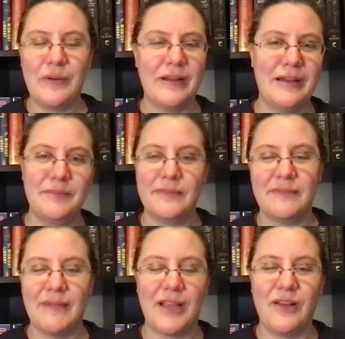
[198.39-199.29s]
Um,
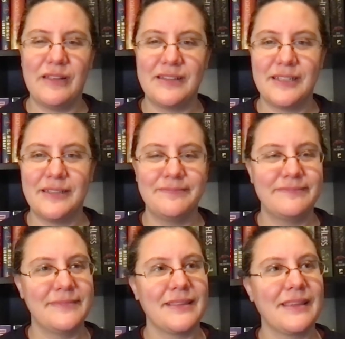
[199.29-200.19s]
I call it a
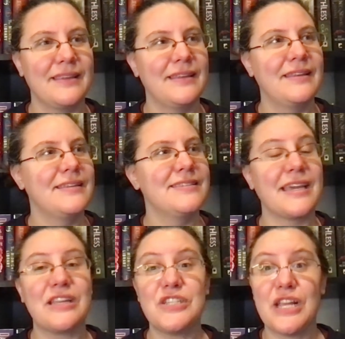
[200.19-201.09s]

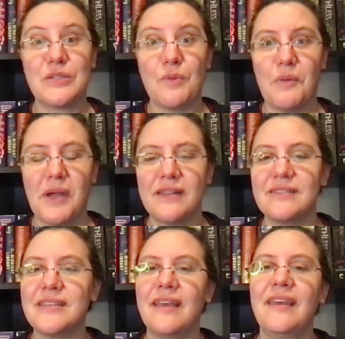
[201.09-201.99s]
second chance romance